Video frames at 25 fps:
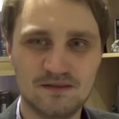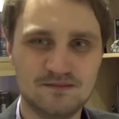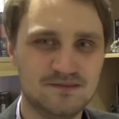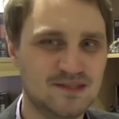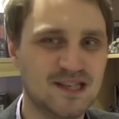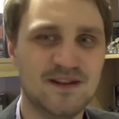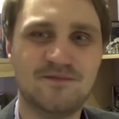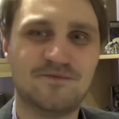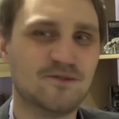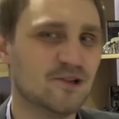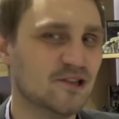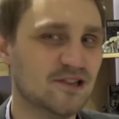
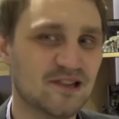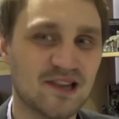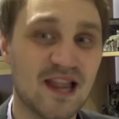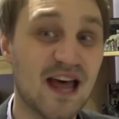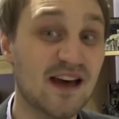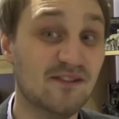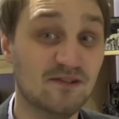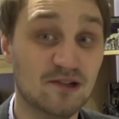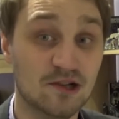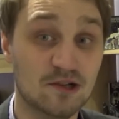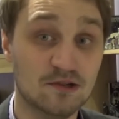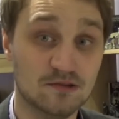different
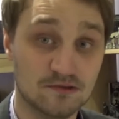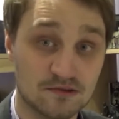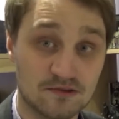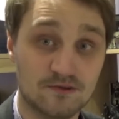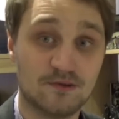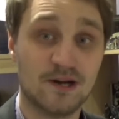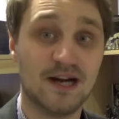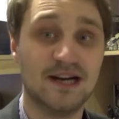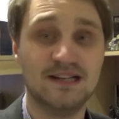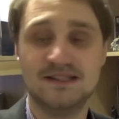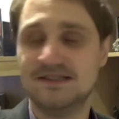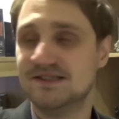level,
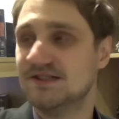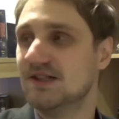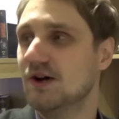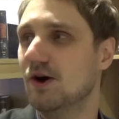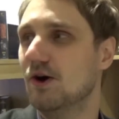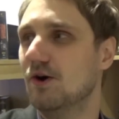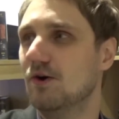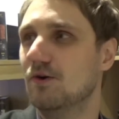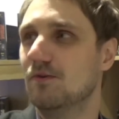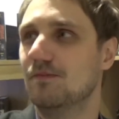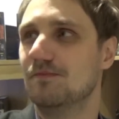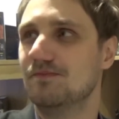right?
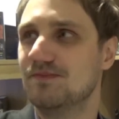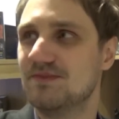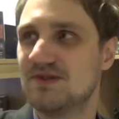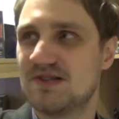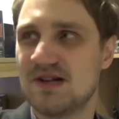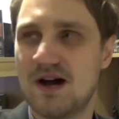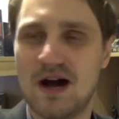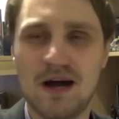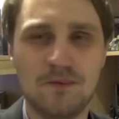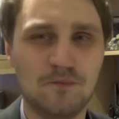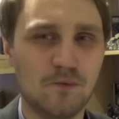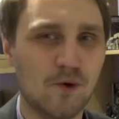So
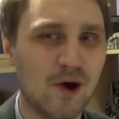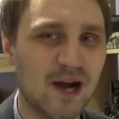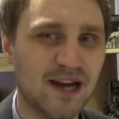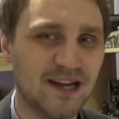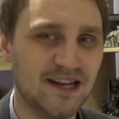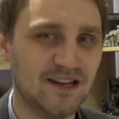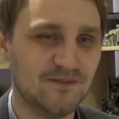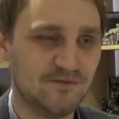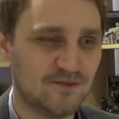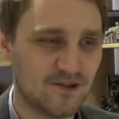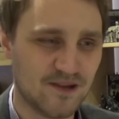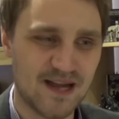I'm
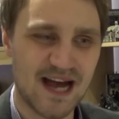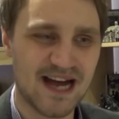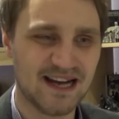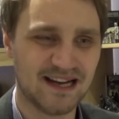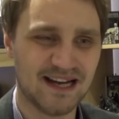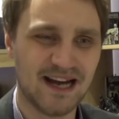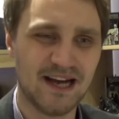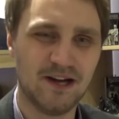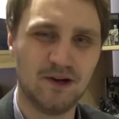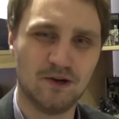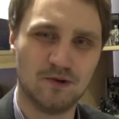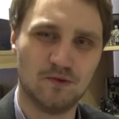waiting for that.
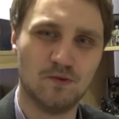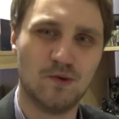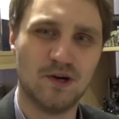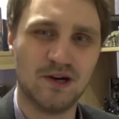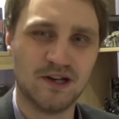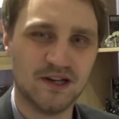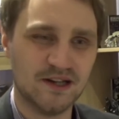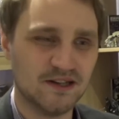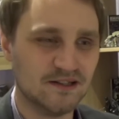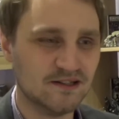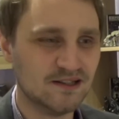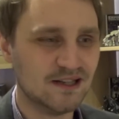I don't
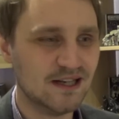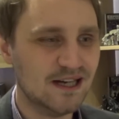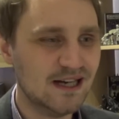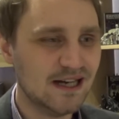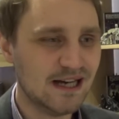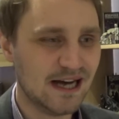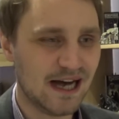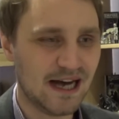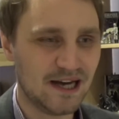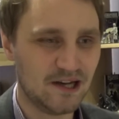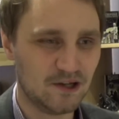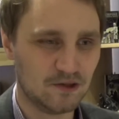want
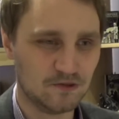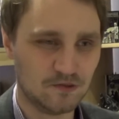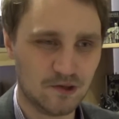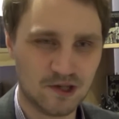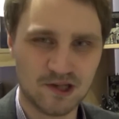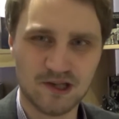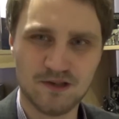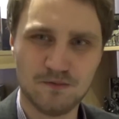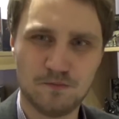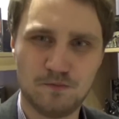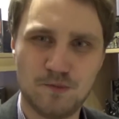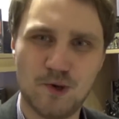
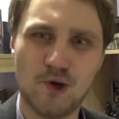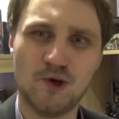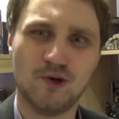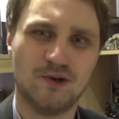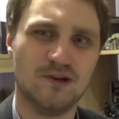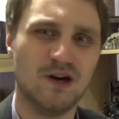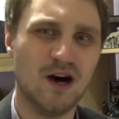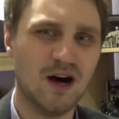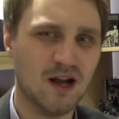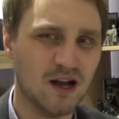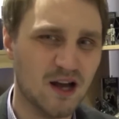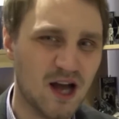to
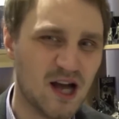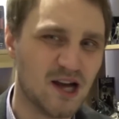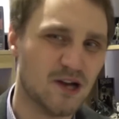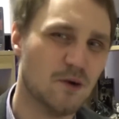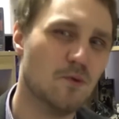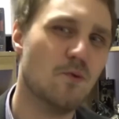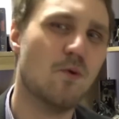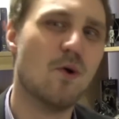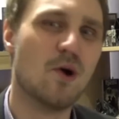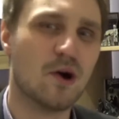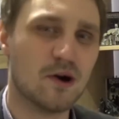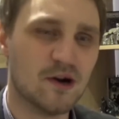put a lot
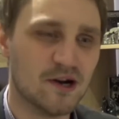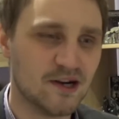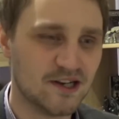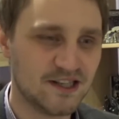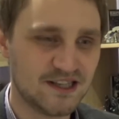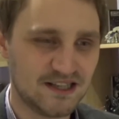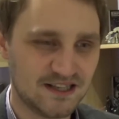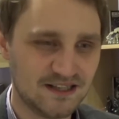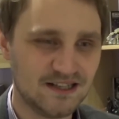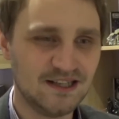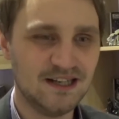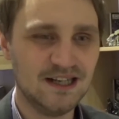of
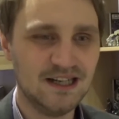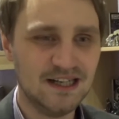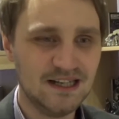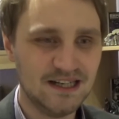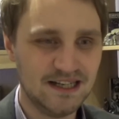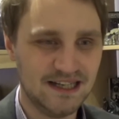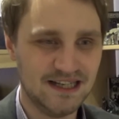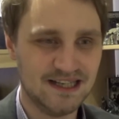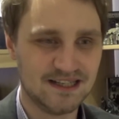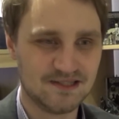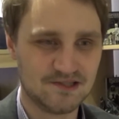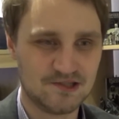work
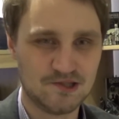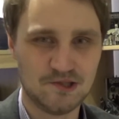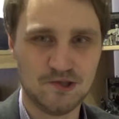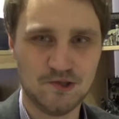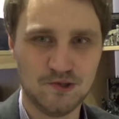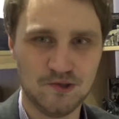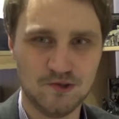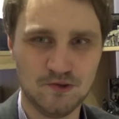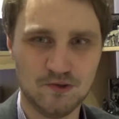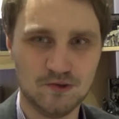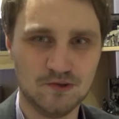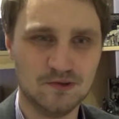
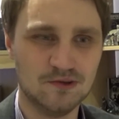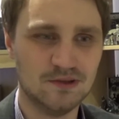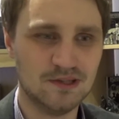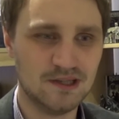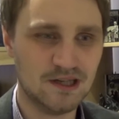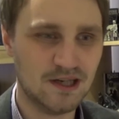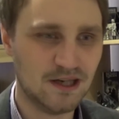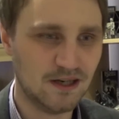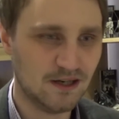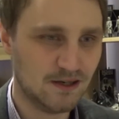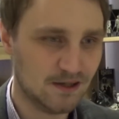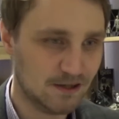into
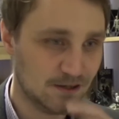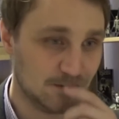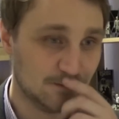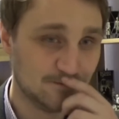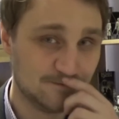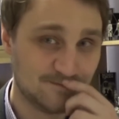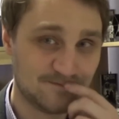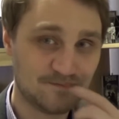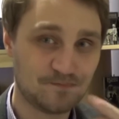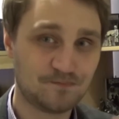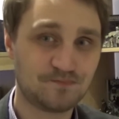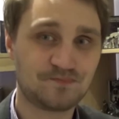
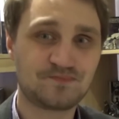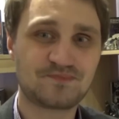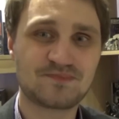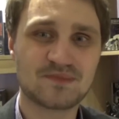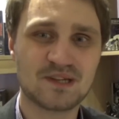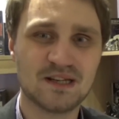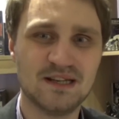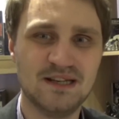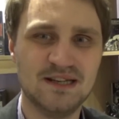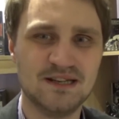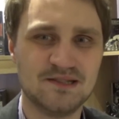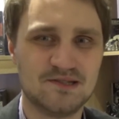
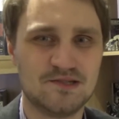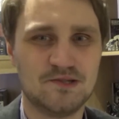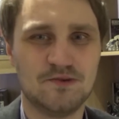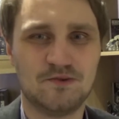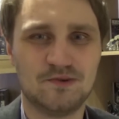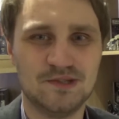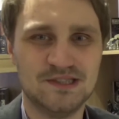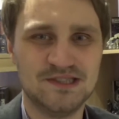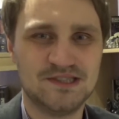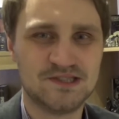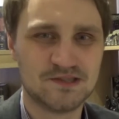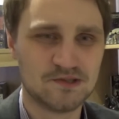
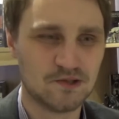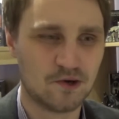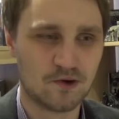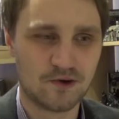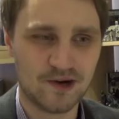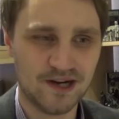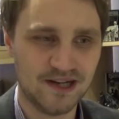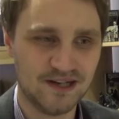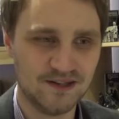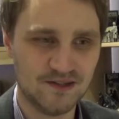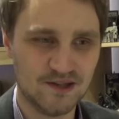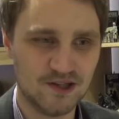
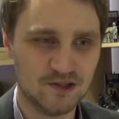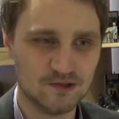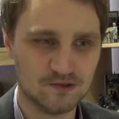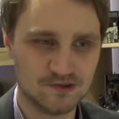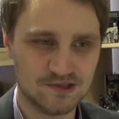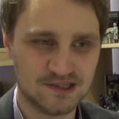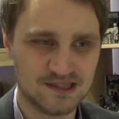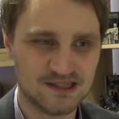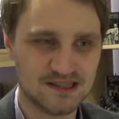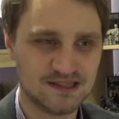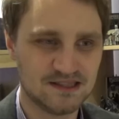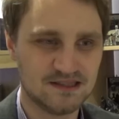restoring
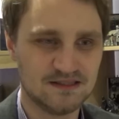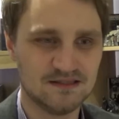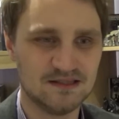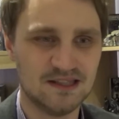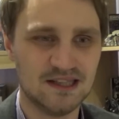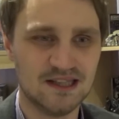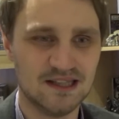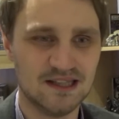those